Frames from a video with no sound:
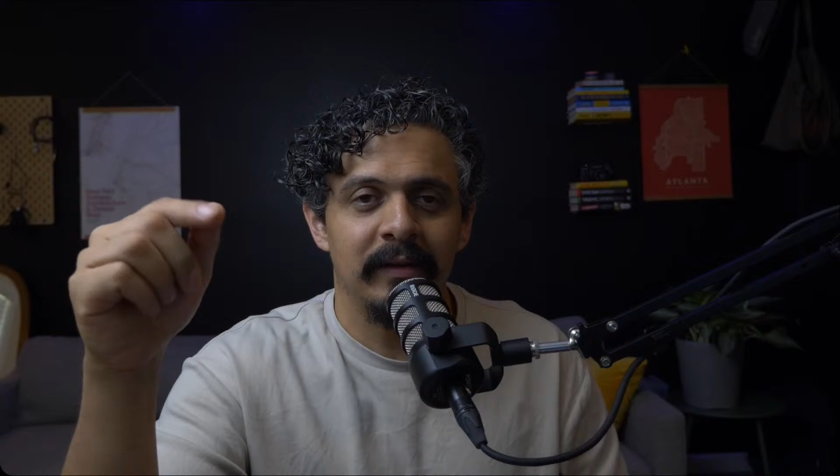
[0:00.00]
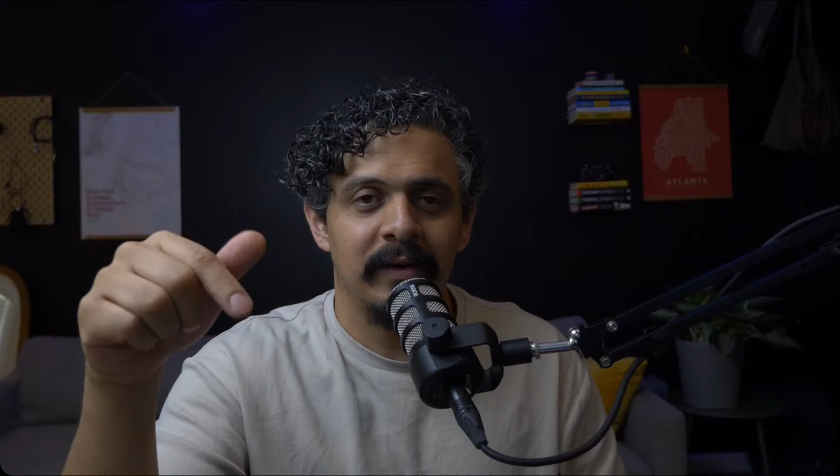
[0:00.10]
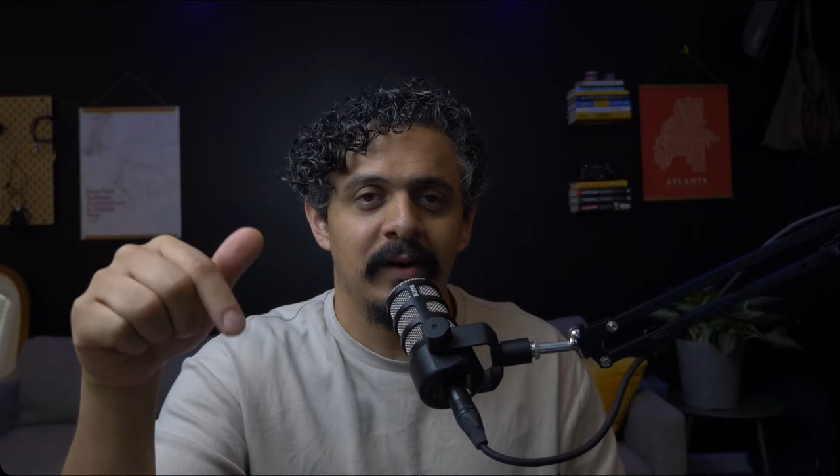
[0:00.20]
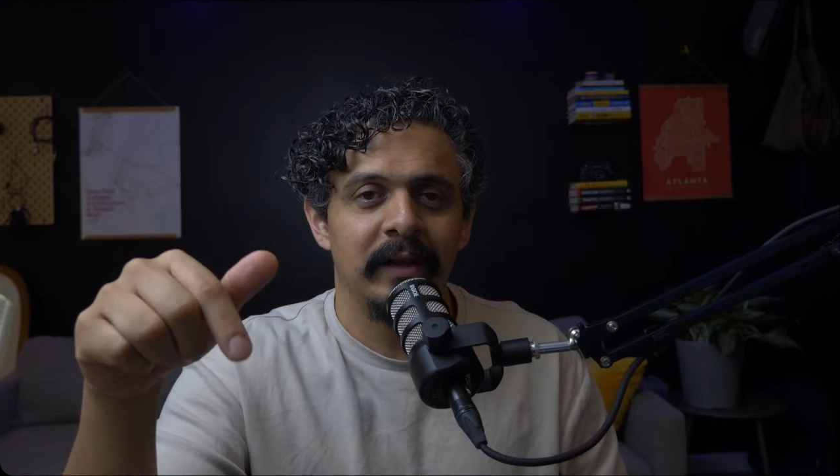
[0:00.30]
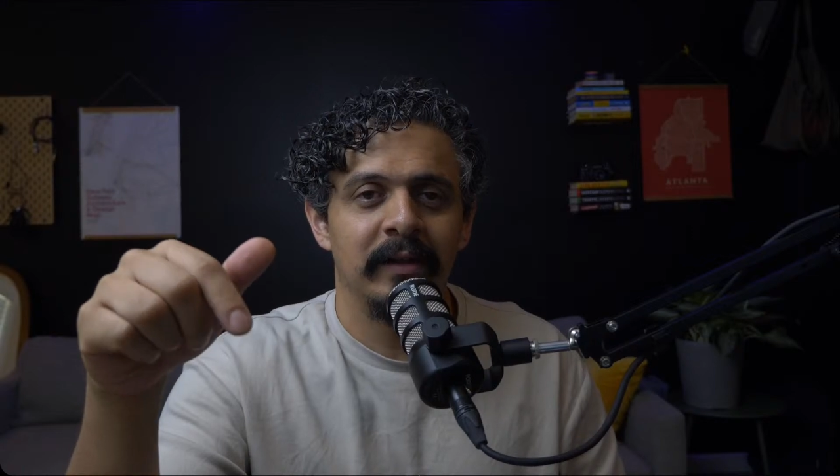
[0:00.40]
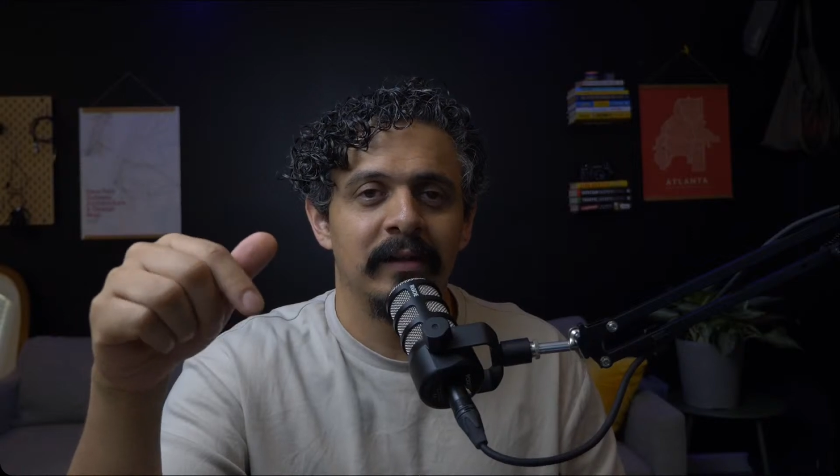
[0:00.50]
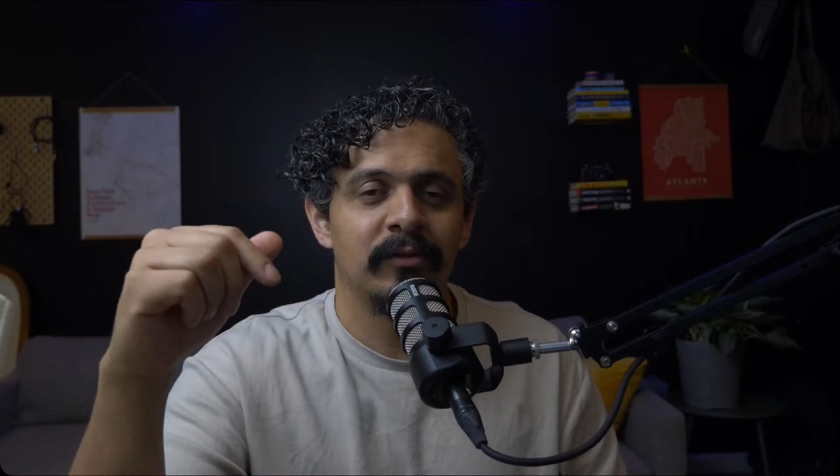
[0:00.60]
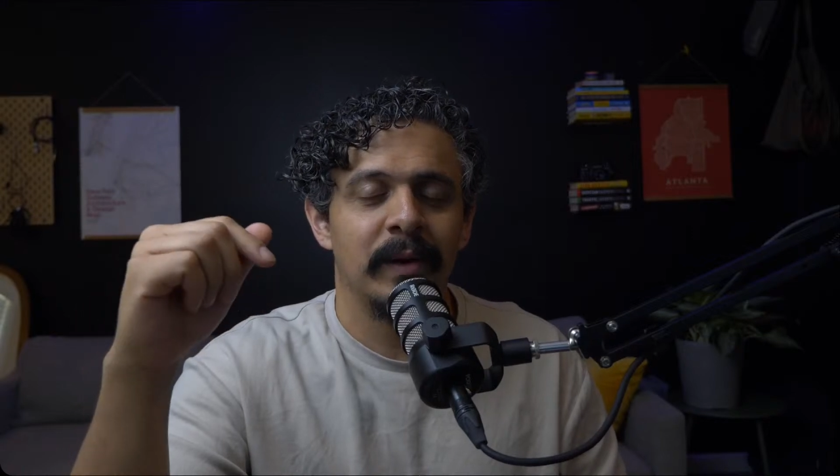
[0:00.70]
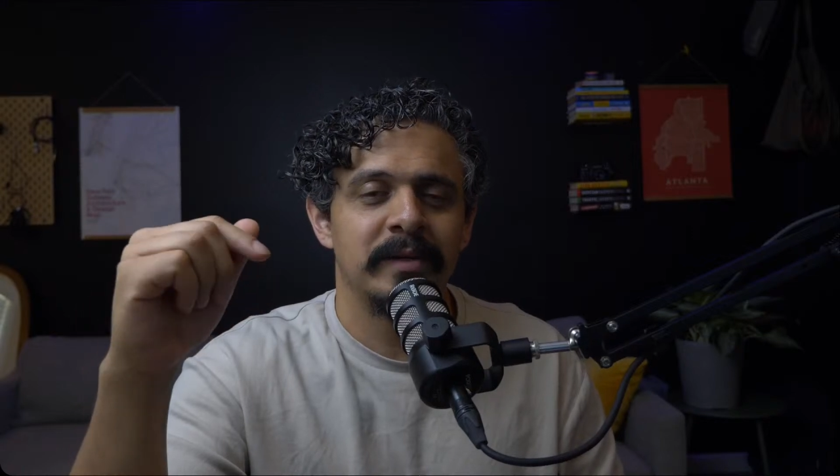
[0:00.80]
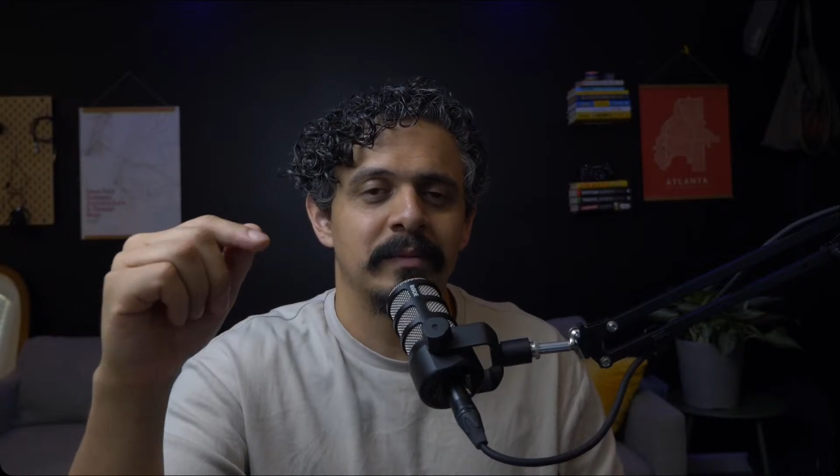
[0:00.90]
in the
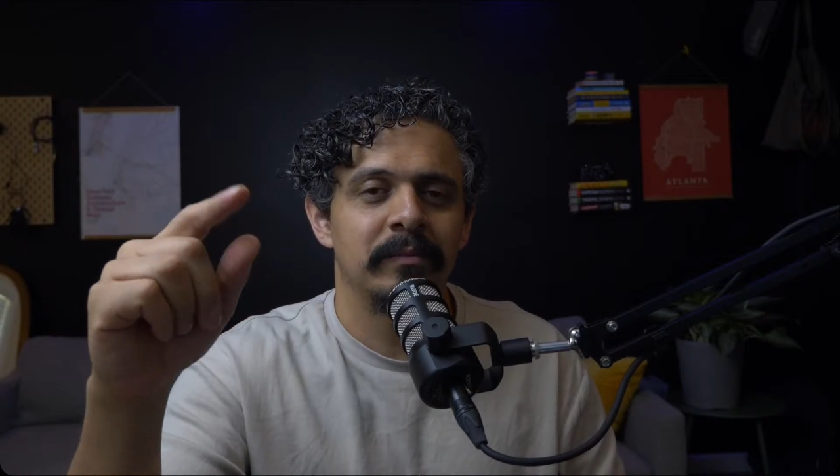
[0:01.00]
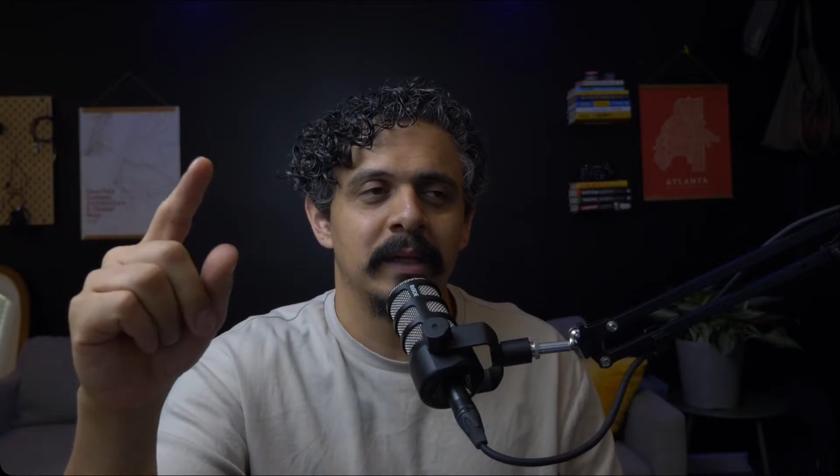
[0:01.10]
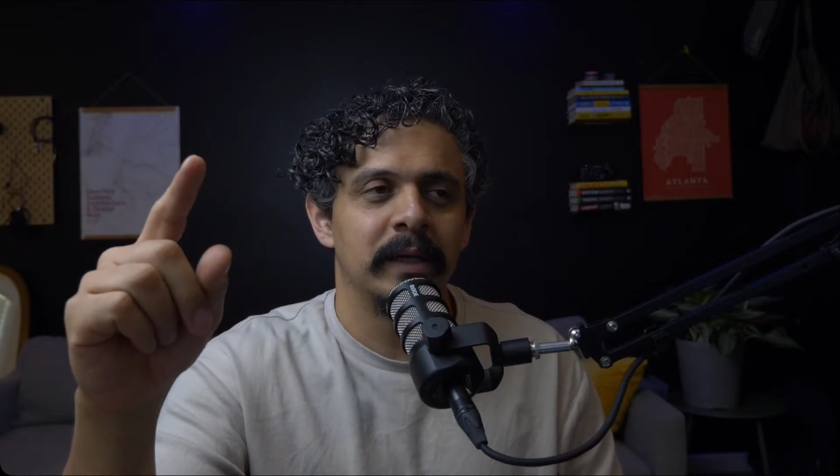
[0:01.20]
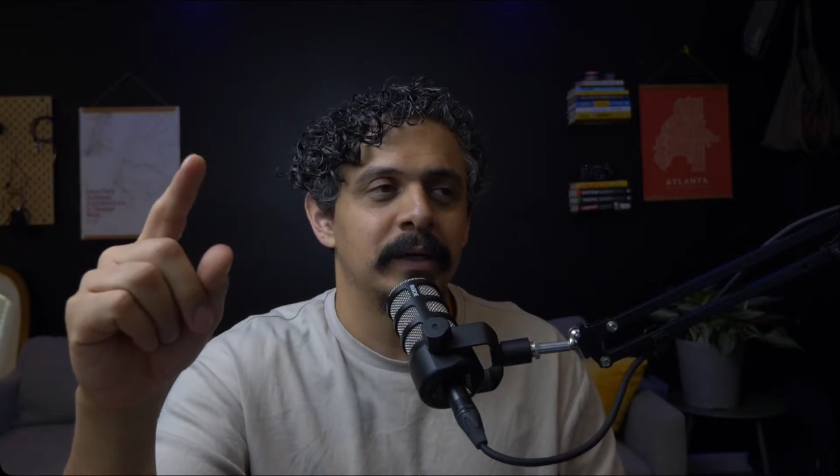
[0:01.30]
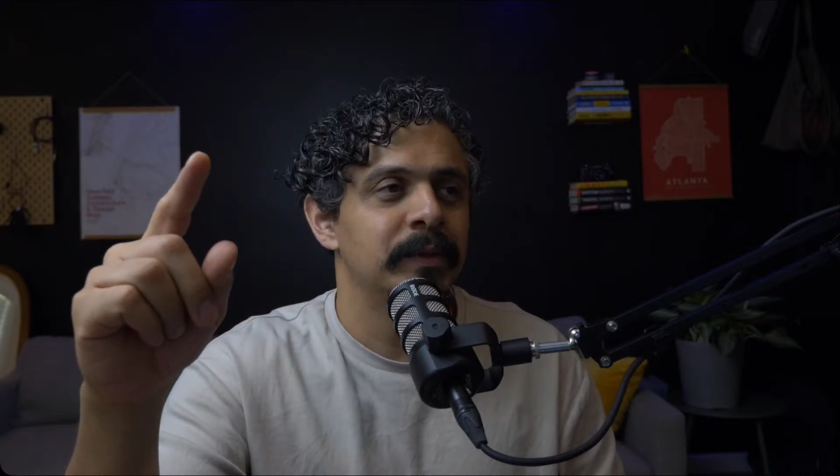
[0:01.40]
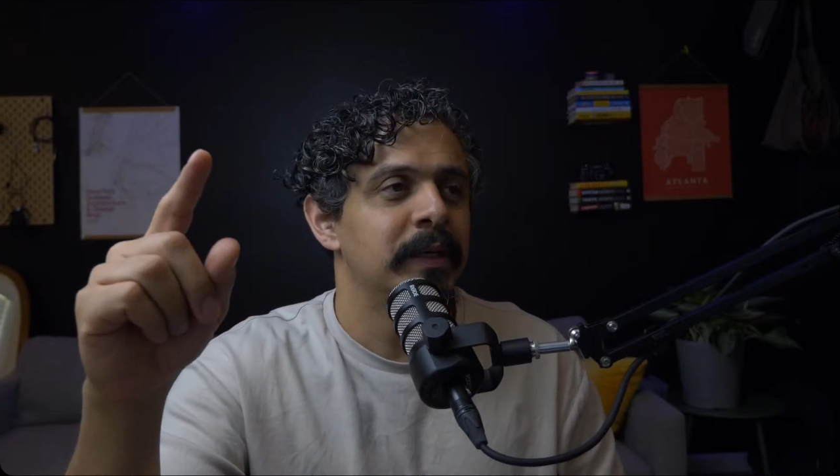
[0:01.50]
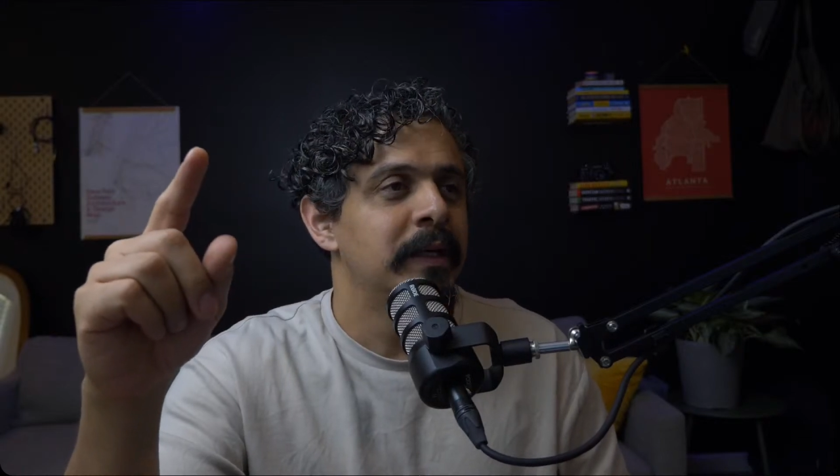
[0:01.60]
description below.